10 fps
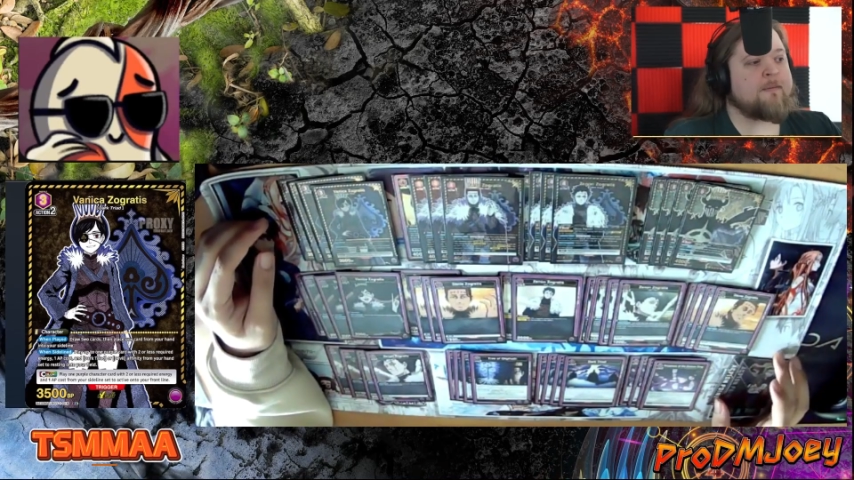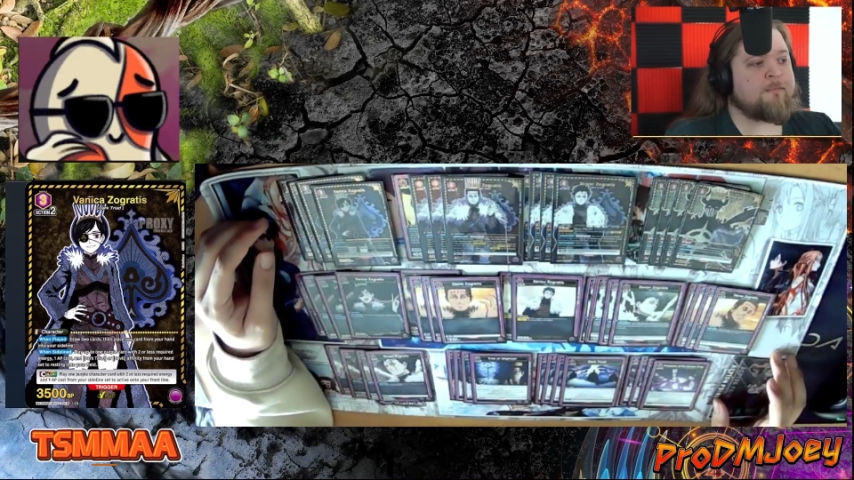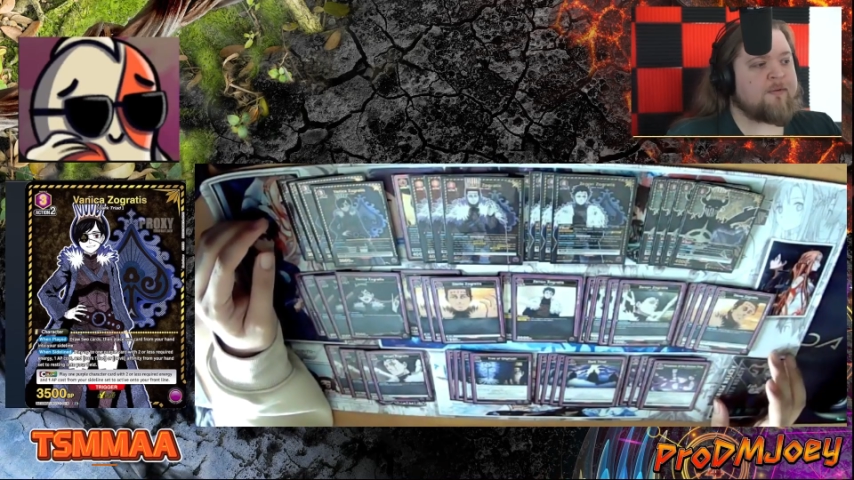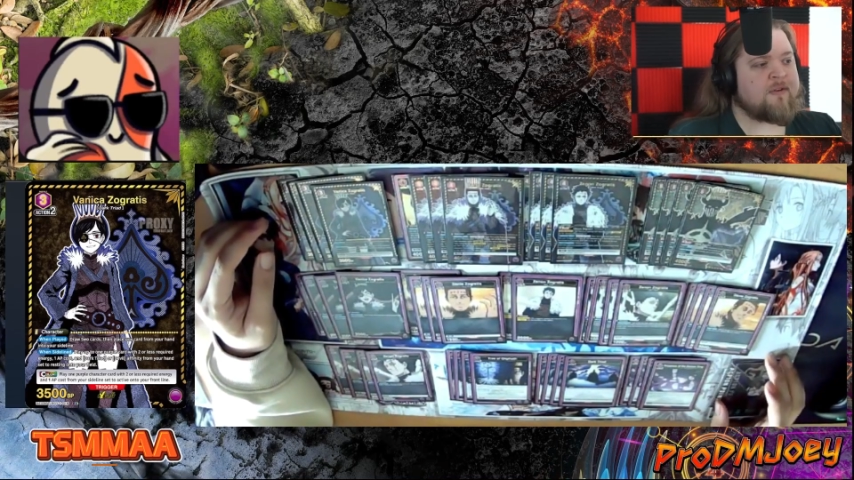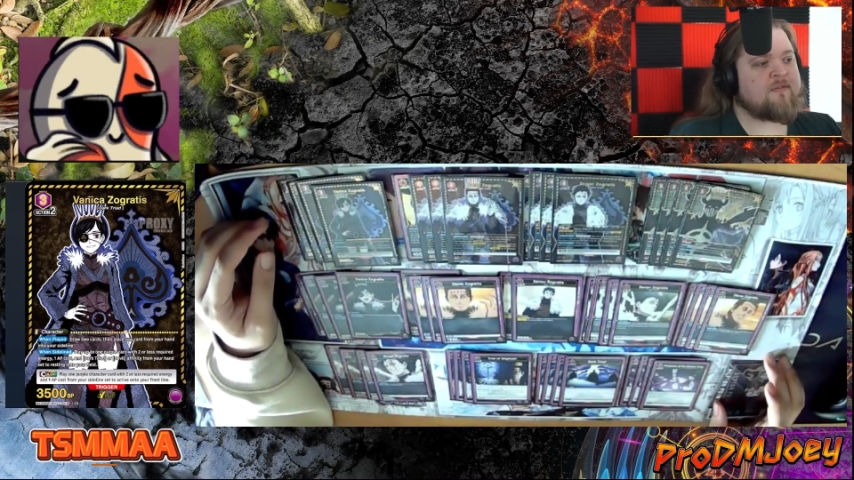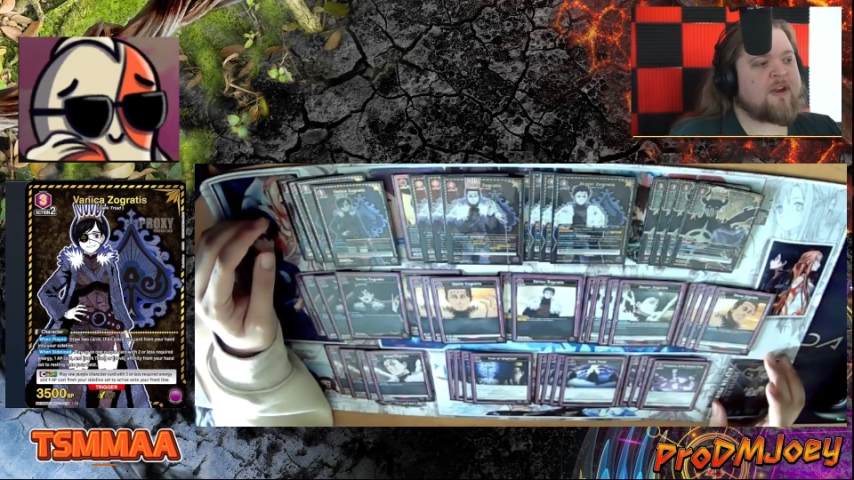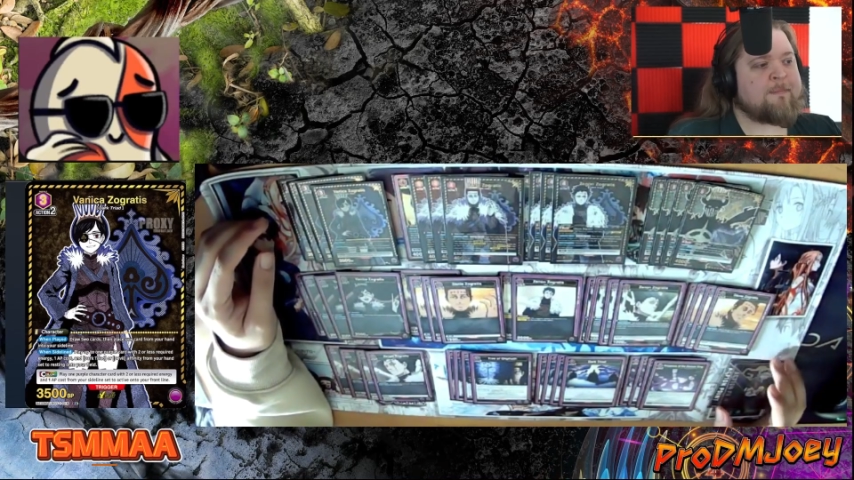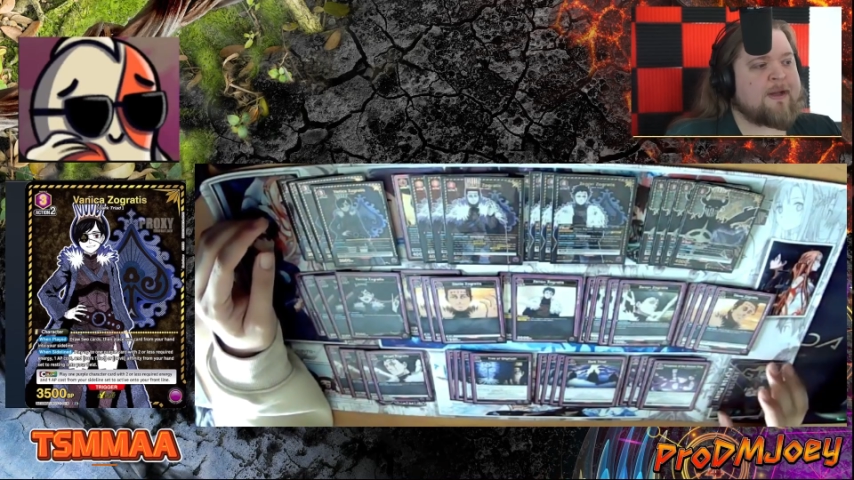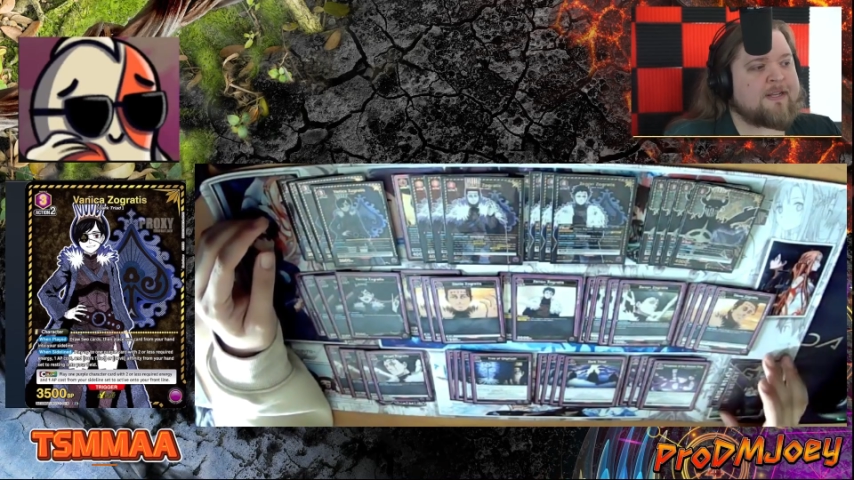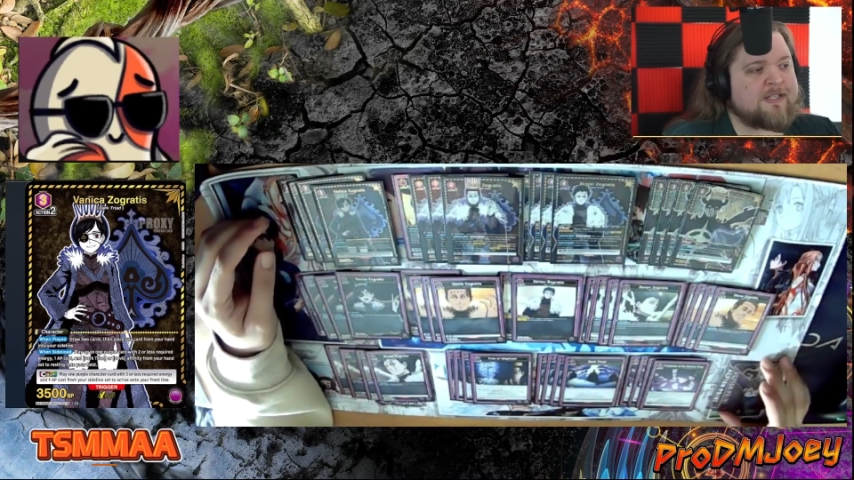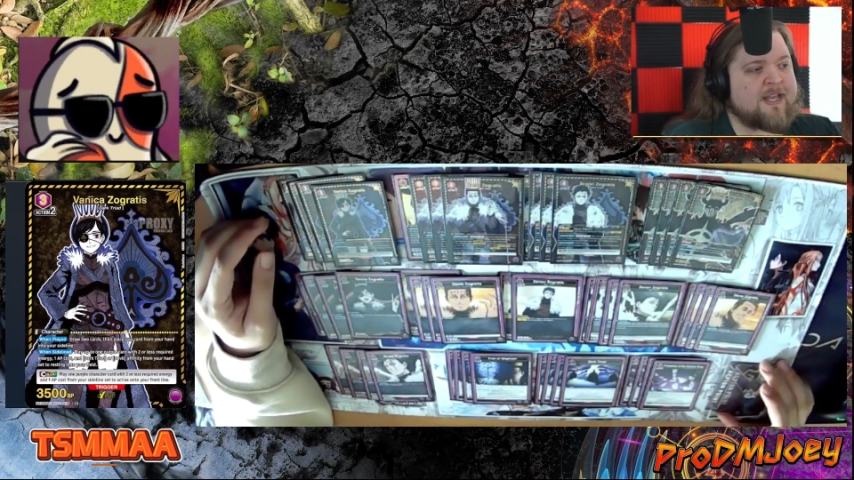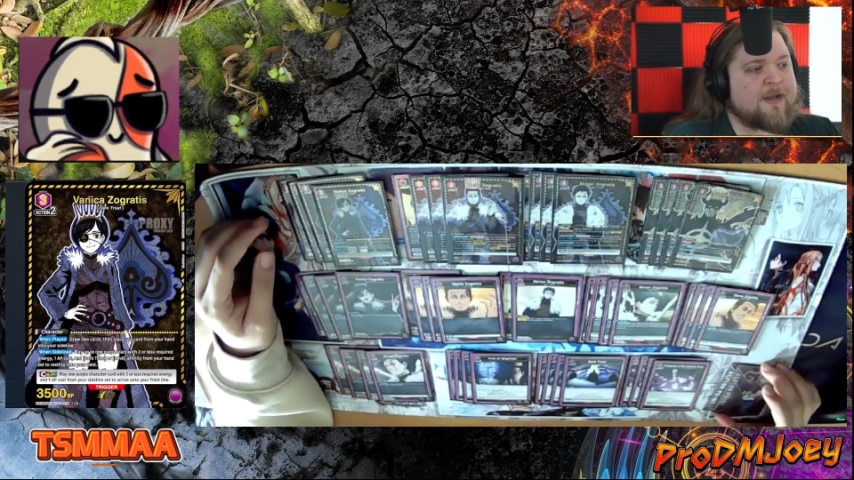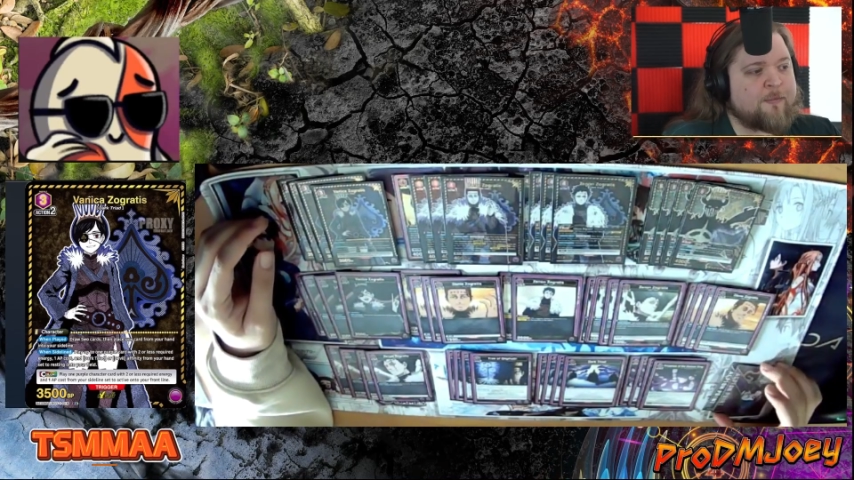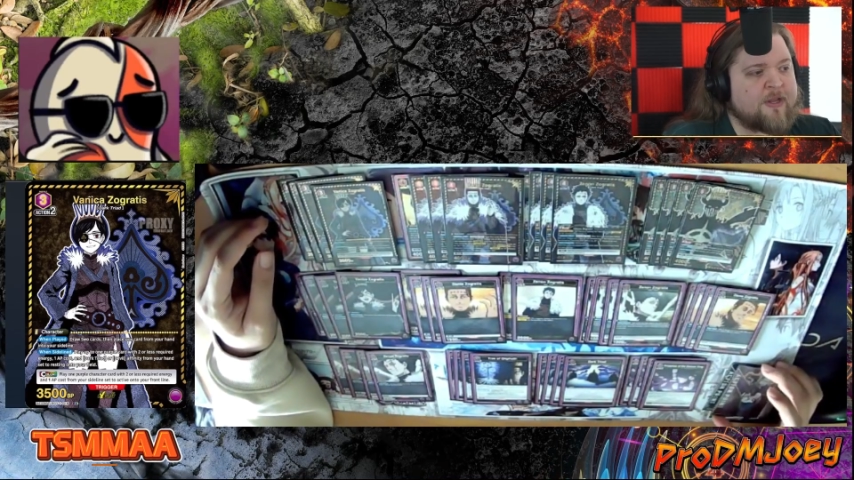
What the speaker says: moving right past that,